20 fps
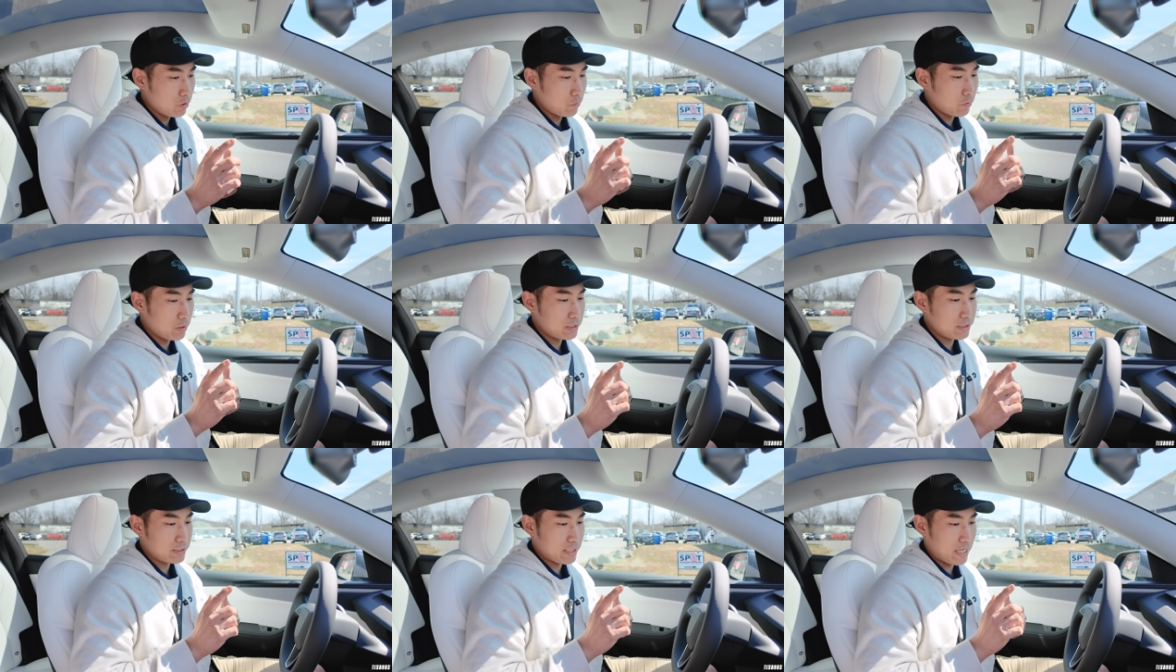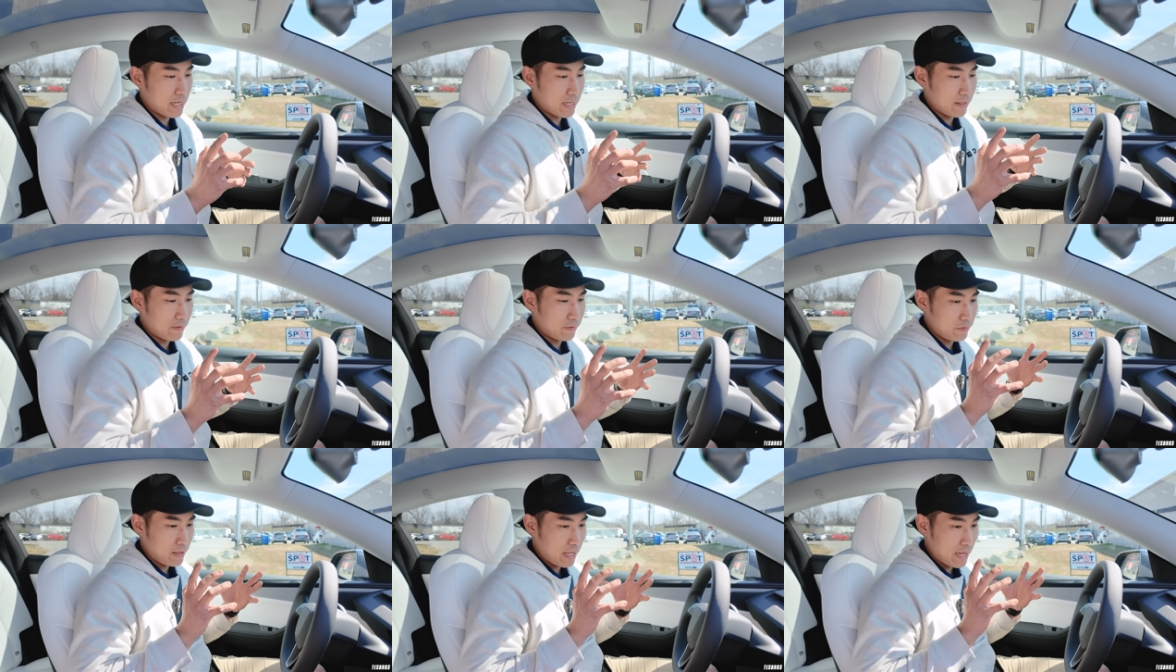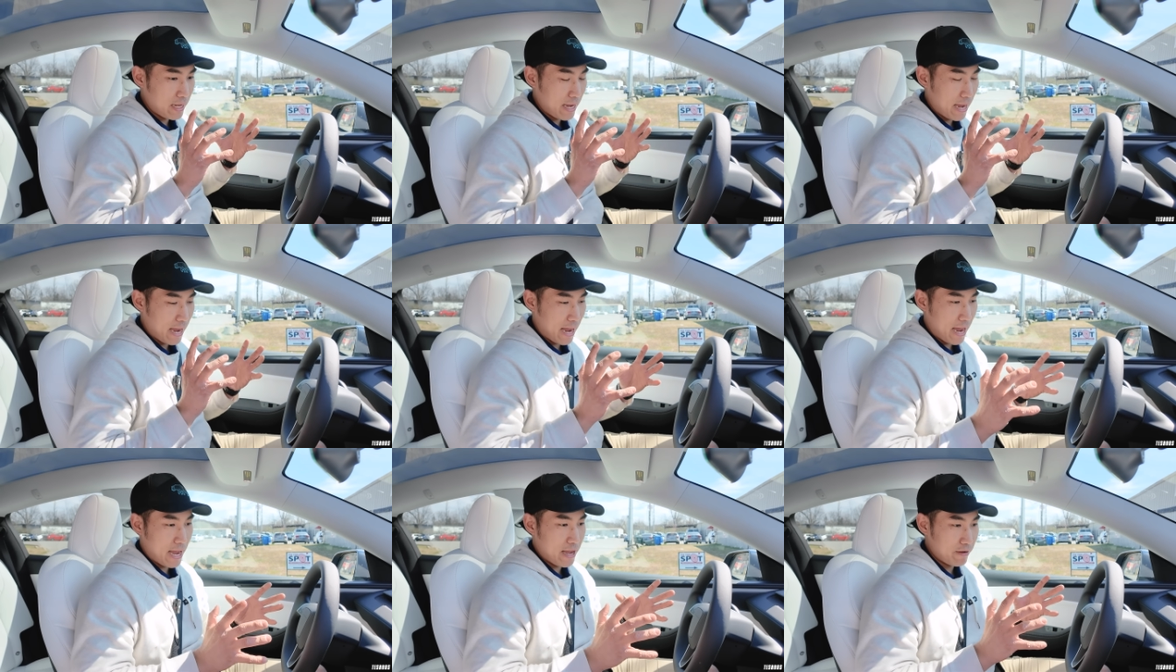was that they
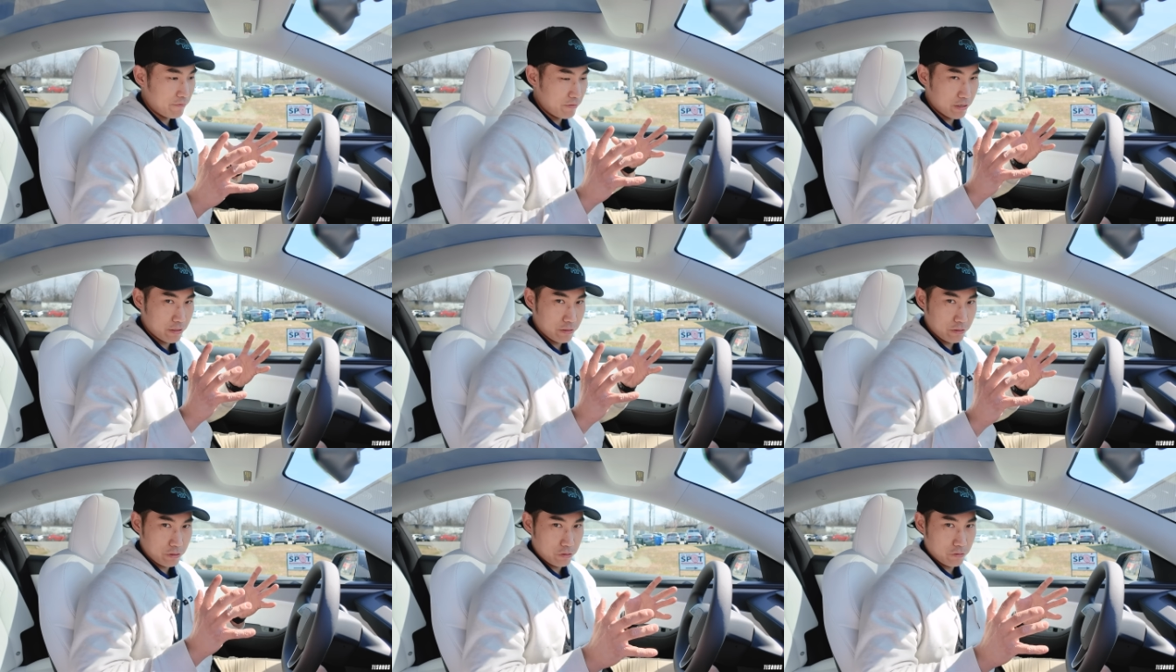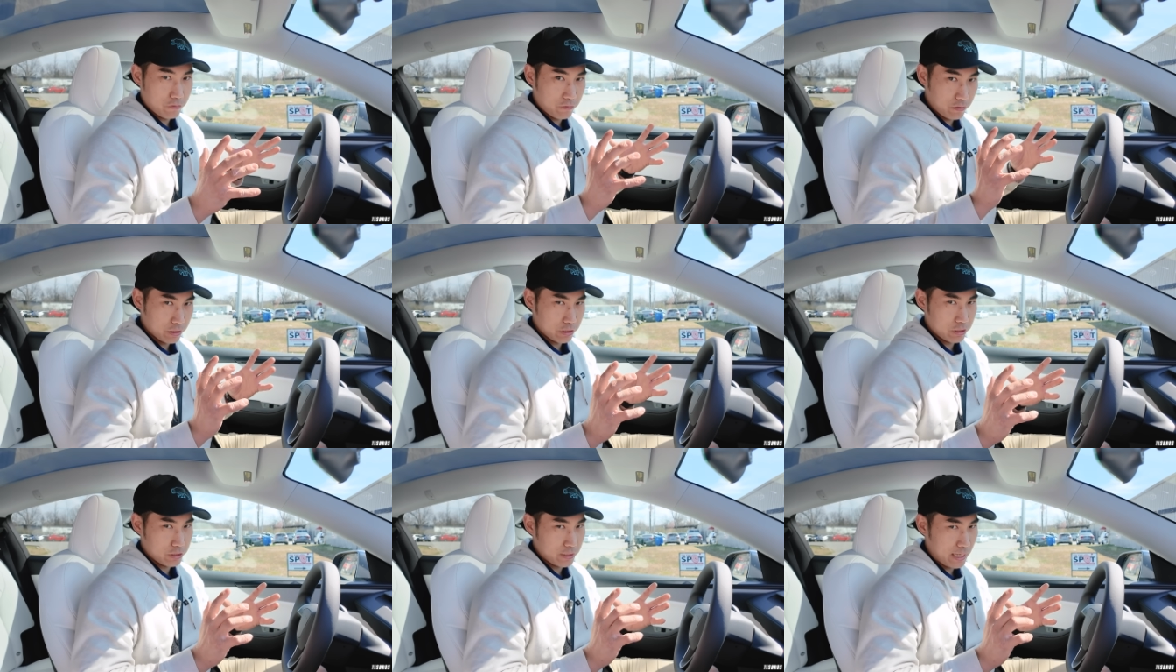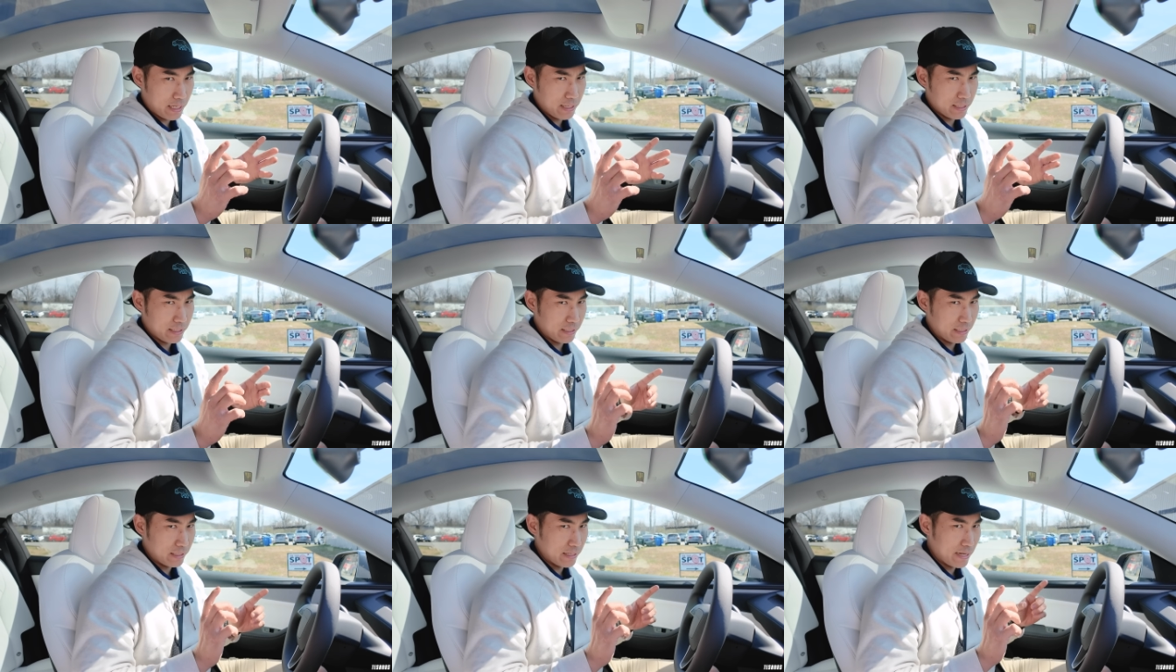have a new
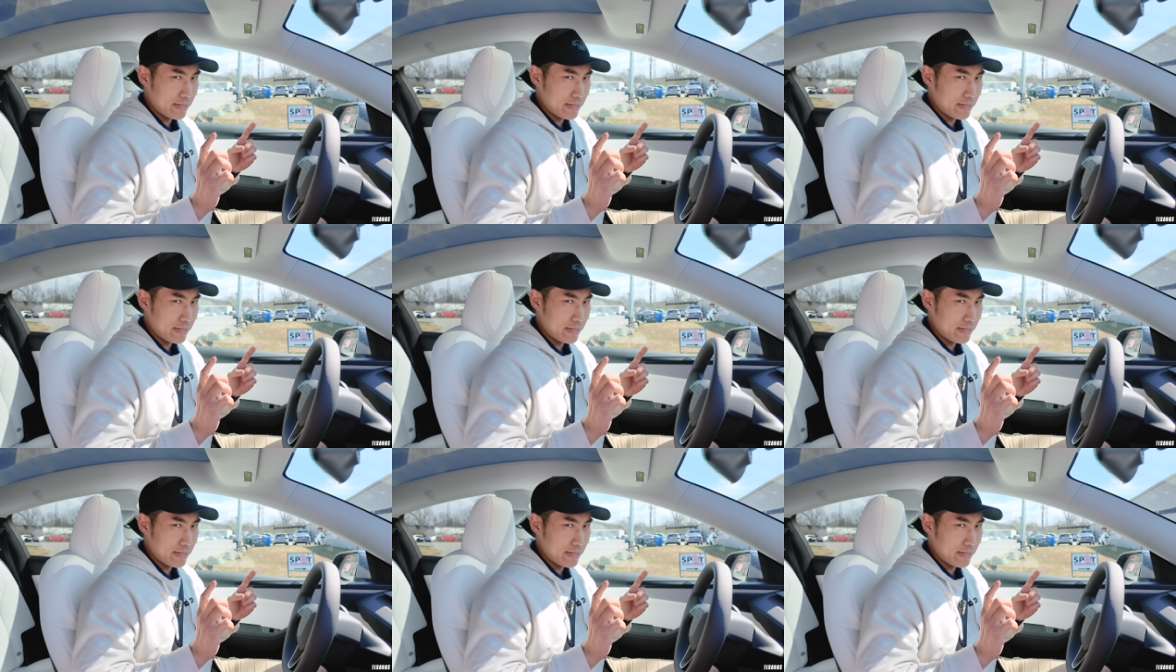functionality,